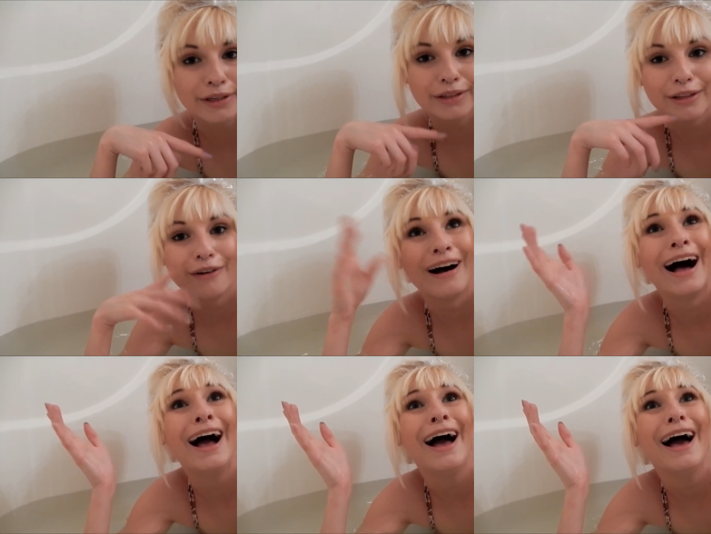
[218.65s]
see it, though.
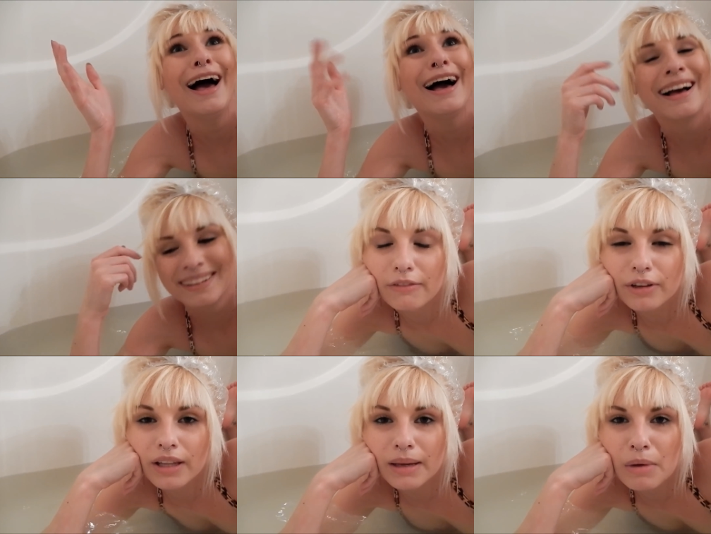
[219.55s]
I
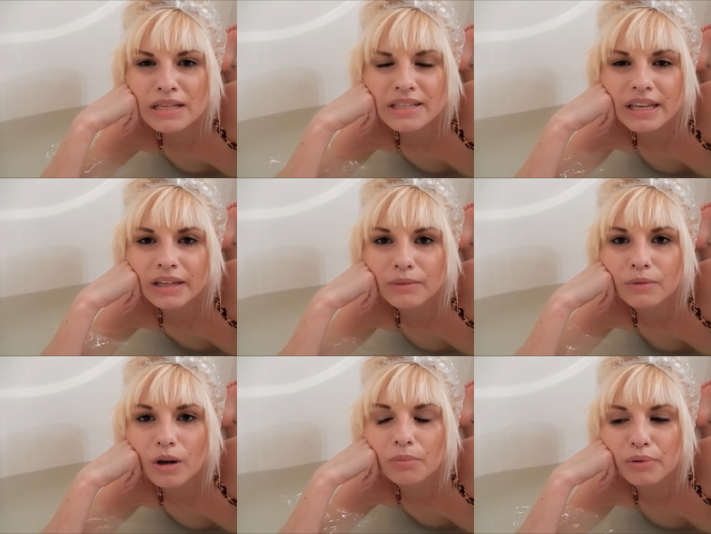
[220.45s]
feel like my
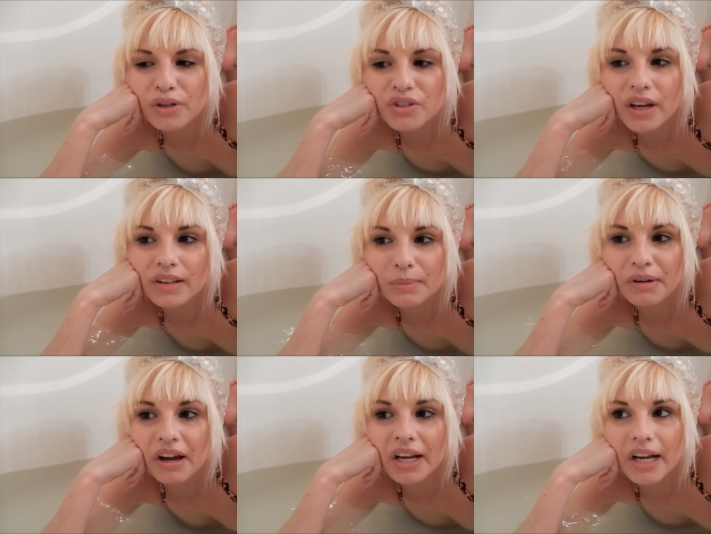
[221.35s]
skin appreciates
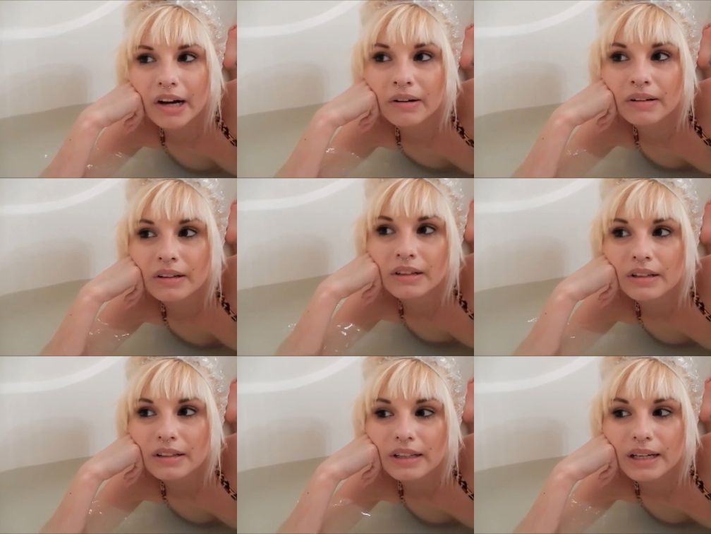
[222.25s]
me right now.
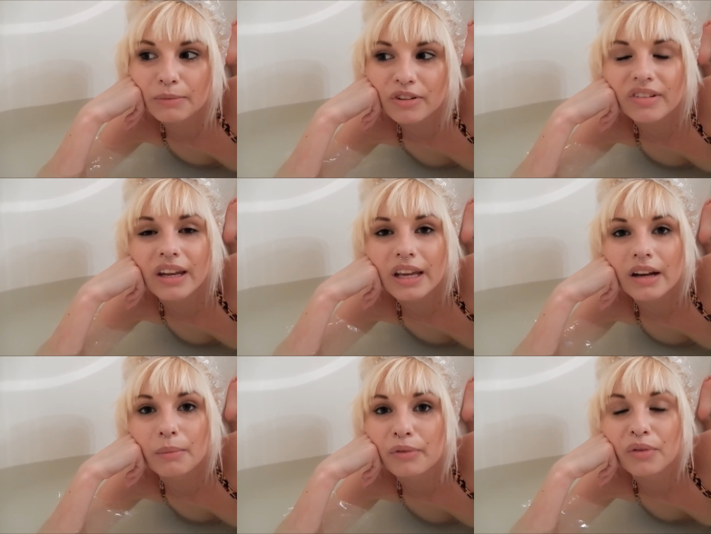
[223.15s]
I'm just letting it
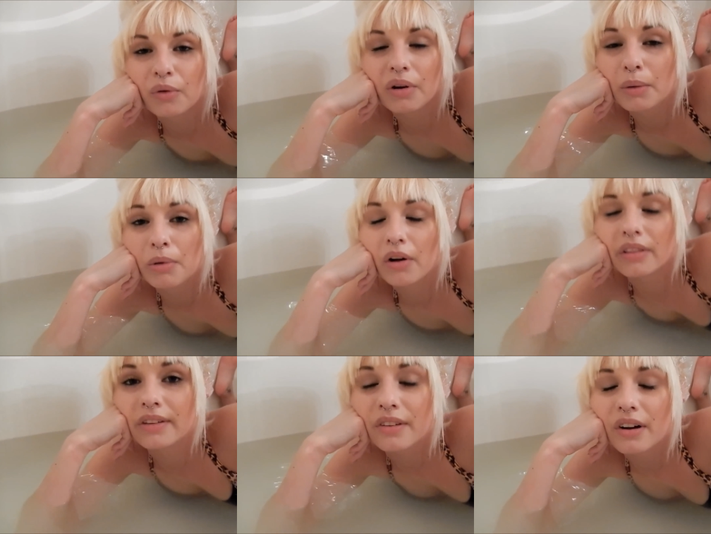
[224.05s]
absorb all
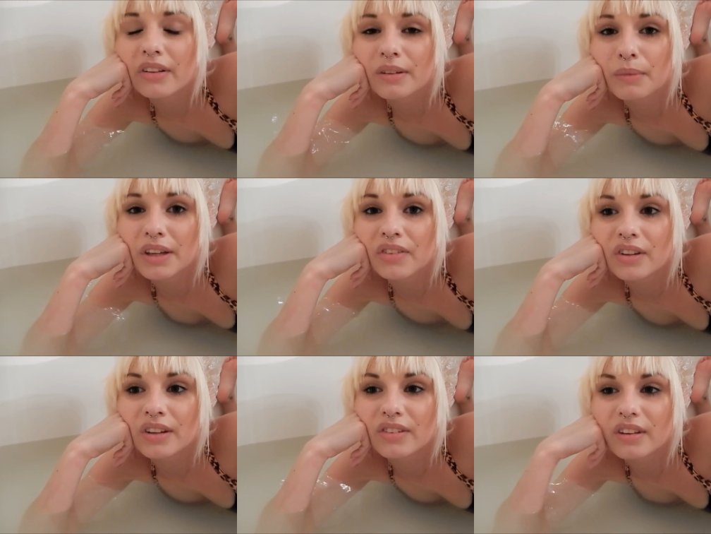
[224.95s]
this awesomeness,
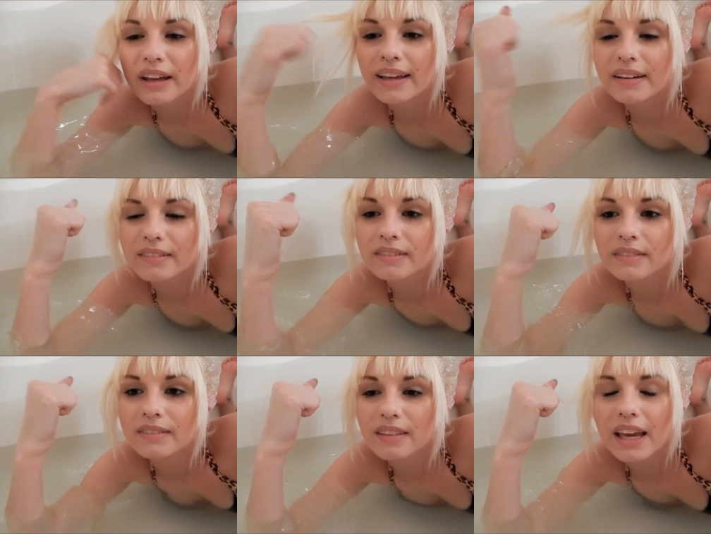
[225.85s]
and it's
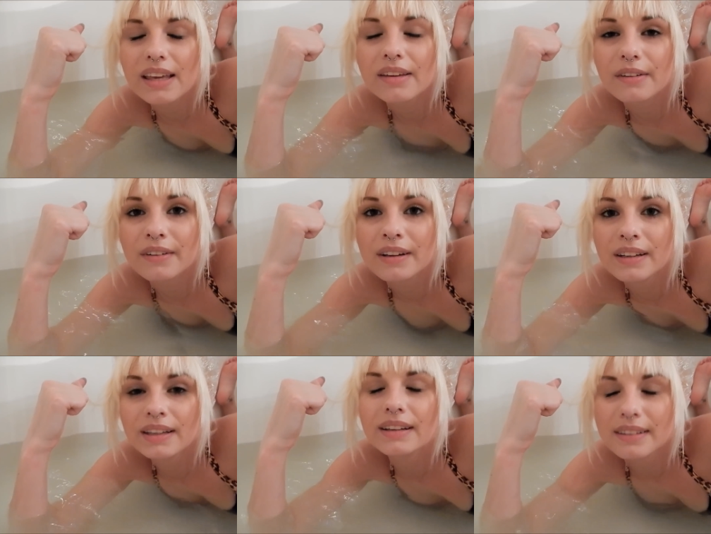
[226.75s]
thank you.
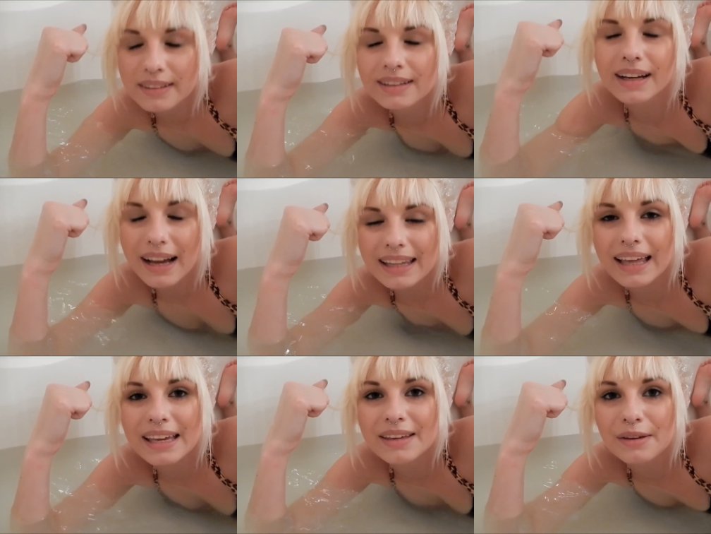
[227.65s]
I
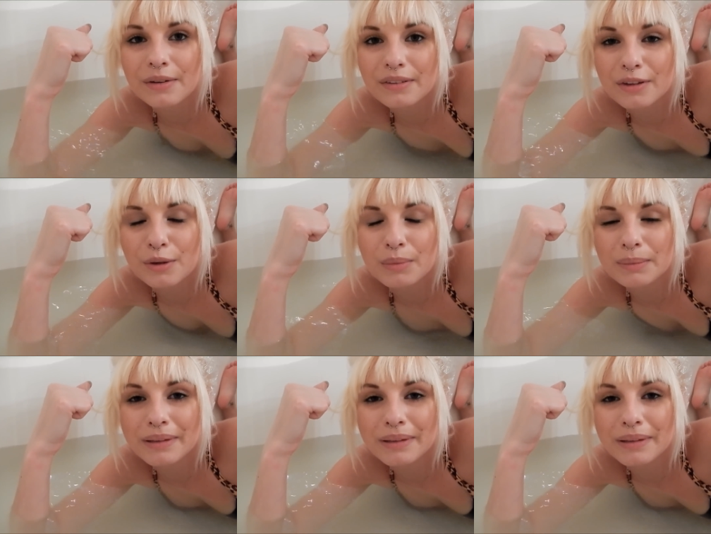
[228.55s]
like you as a human